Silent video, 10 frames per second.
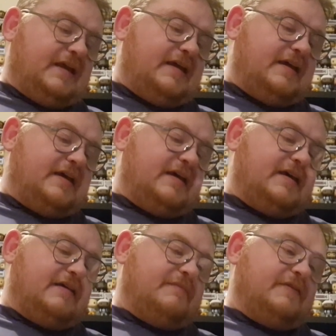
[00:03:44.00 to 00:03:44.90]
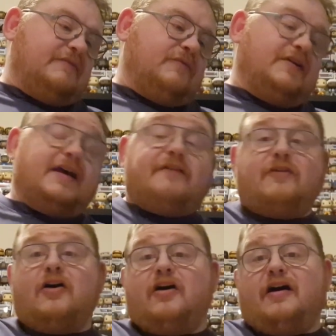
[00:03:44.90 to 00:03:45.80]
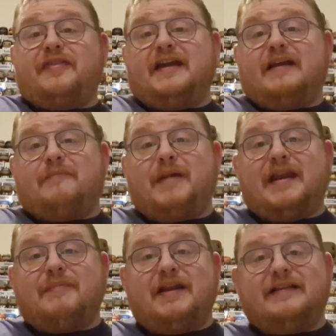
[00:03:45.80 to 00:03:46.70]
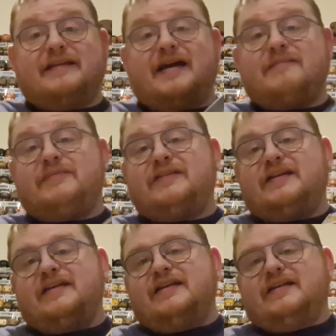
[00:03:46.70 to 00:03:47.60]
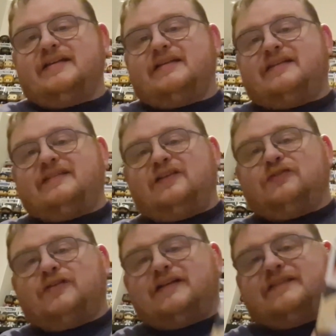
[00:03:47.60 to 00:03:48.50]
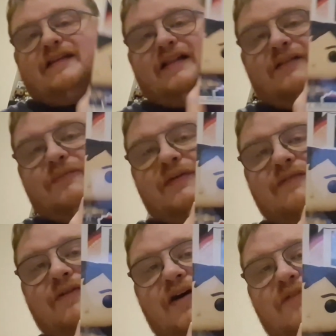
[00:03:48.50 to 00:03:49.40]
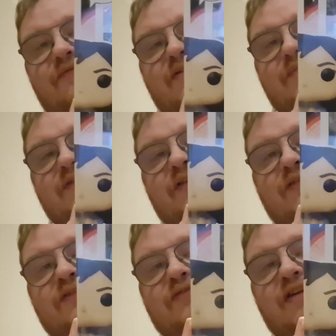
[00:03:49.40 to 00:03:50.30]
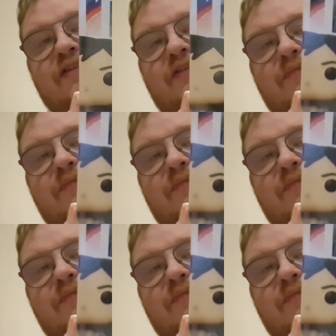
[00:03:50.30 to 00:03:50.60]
one I have got, I think, many, many times, and still try and sell, we've got from Doctor Strange of the